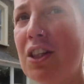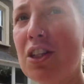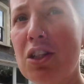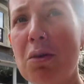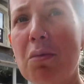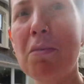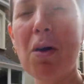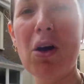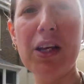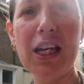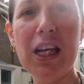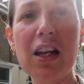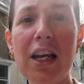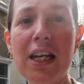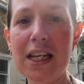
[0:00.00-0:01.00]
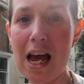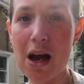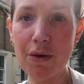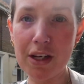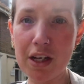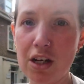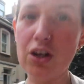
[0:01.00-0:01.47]
the supermarket, like
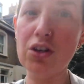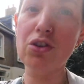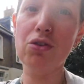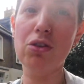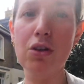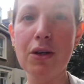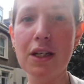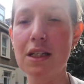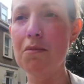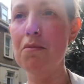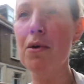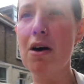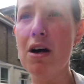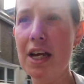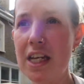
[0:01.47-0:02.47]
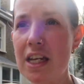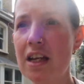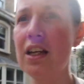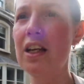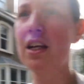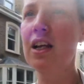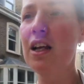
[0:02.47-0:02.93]
now I could go to John Lewis and buy
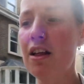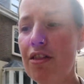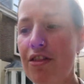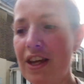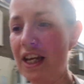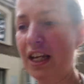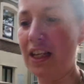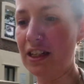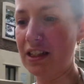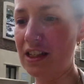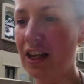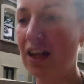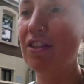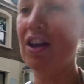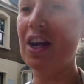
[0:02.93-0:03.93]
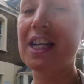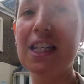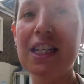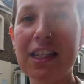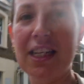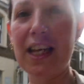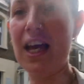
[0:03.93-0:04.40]
things that I
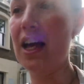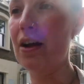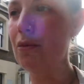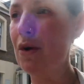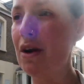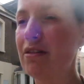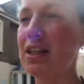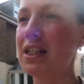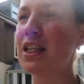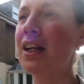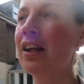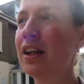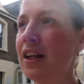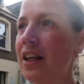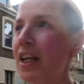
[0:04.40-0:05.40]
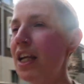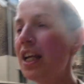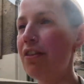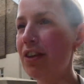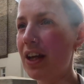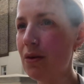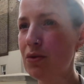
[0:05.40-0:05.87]
need to get, whereas
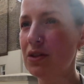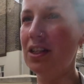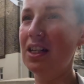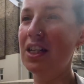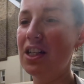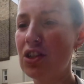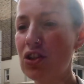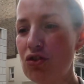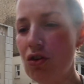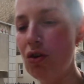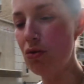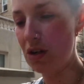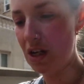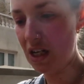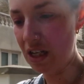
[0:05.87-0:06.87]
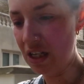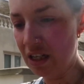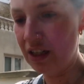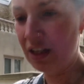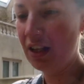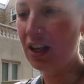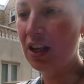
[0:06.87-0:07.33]
if Gabe was in his stroller,
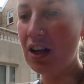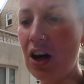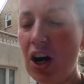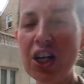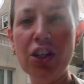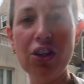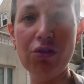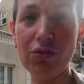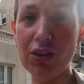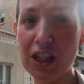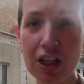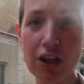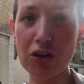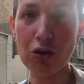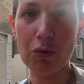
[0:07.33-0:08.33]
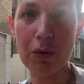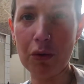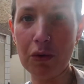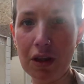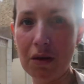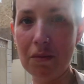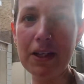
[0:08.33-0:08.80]
I couldn't really go shopping
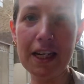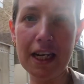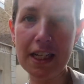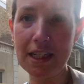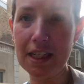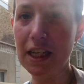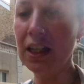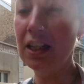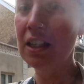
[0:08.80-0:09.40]
with him, he'd hate it.